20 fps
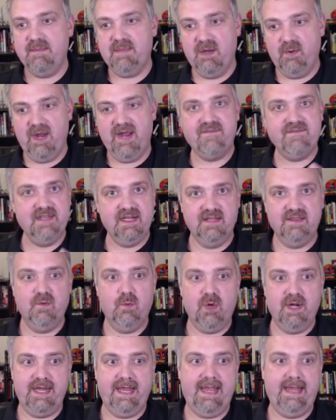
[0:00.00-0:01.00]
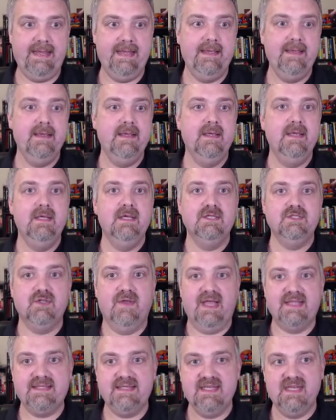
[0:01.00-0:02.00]
And my wife needed the one egg.
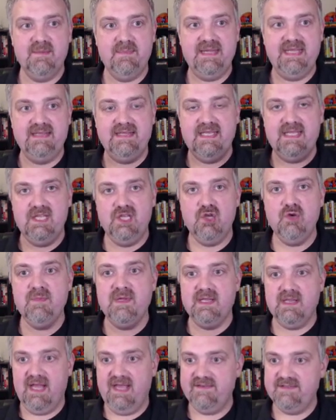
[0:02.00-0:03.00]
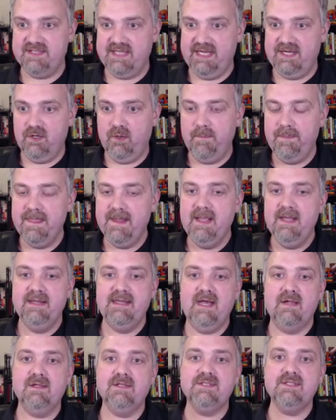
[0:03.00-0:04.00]
So that's going to be the human life cycle.
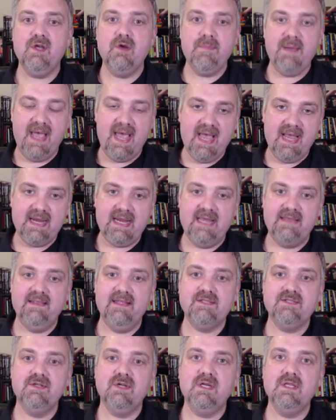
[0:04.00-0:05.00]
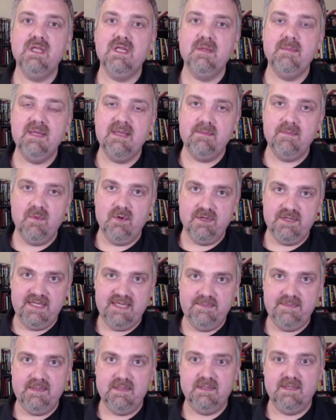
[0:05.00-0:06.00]
Now let's go back and let's look a little bit more
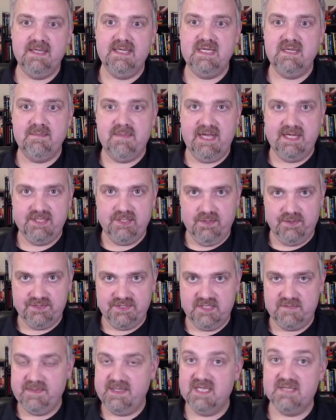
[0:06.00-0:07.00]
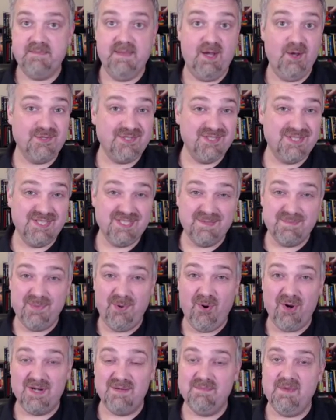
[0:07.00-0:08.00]
deeper into mitosis because meiosis is
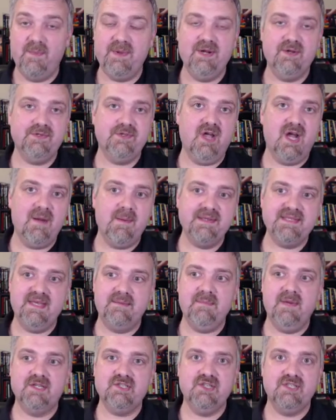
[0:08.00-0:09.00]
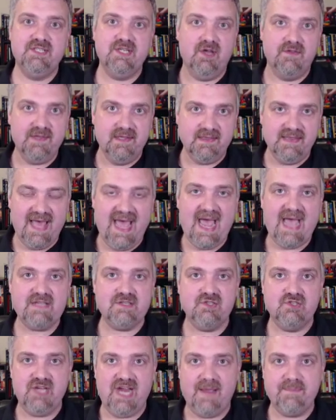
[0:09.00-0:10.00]
important, but we don't talk about that much until the
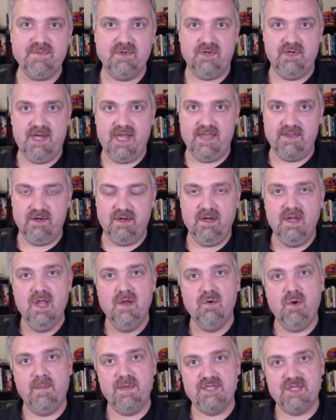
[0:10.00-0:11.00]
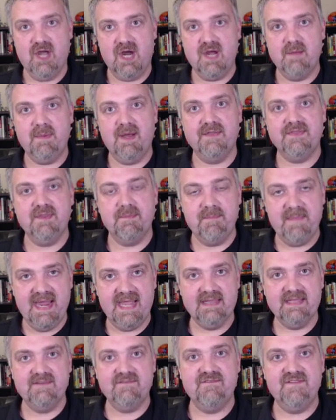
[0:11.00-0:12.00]
last chapter together when we talk about the
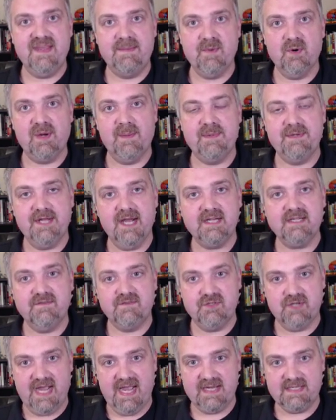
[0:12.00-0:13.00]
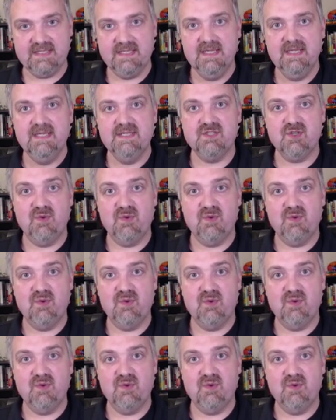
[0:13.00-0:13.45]
male and female reproductive tracts.